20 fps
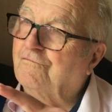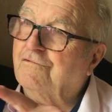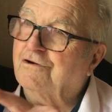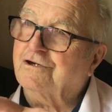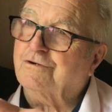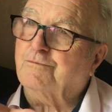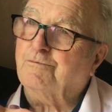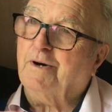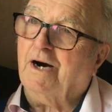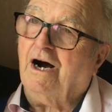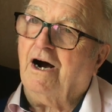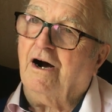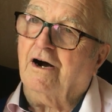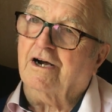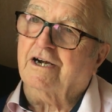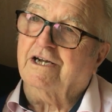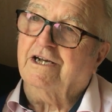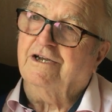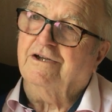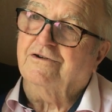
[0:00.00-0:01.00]
was a
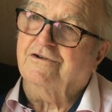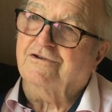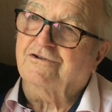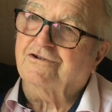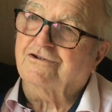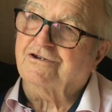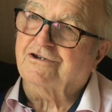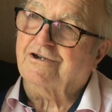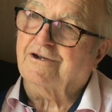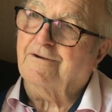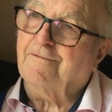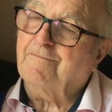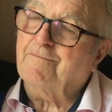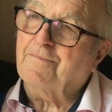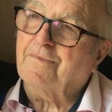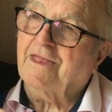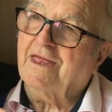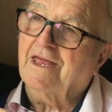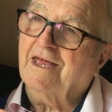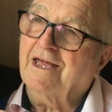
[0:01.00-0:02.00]
Parkins,
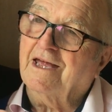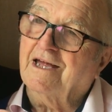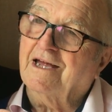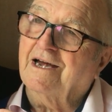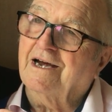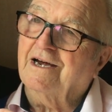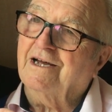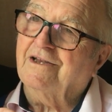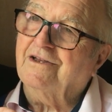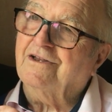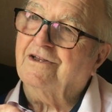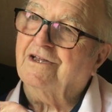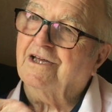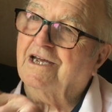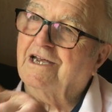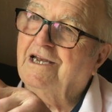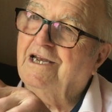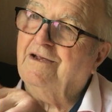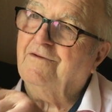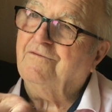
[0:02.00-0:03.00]
and
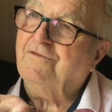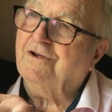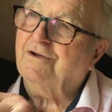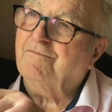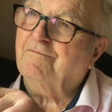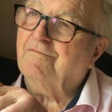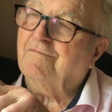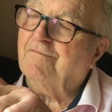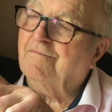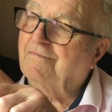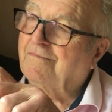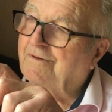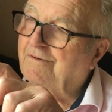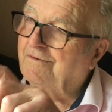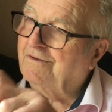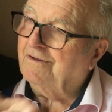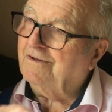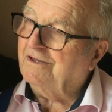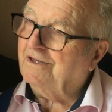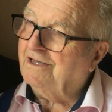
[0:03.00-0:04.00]
they lived at
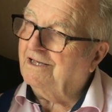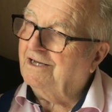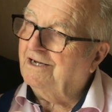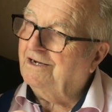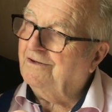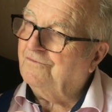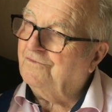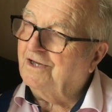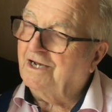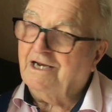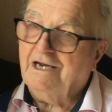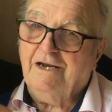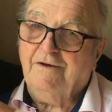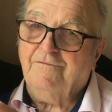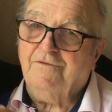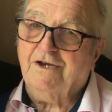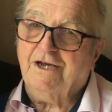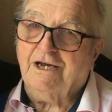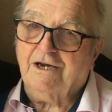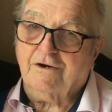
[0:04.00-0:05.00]

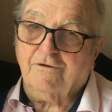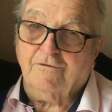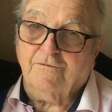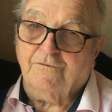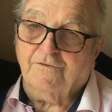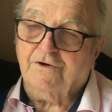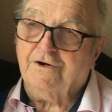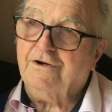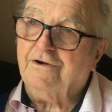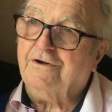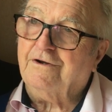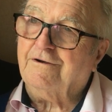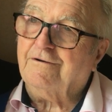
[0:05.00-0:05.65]
Ickleford.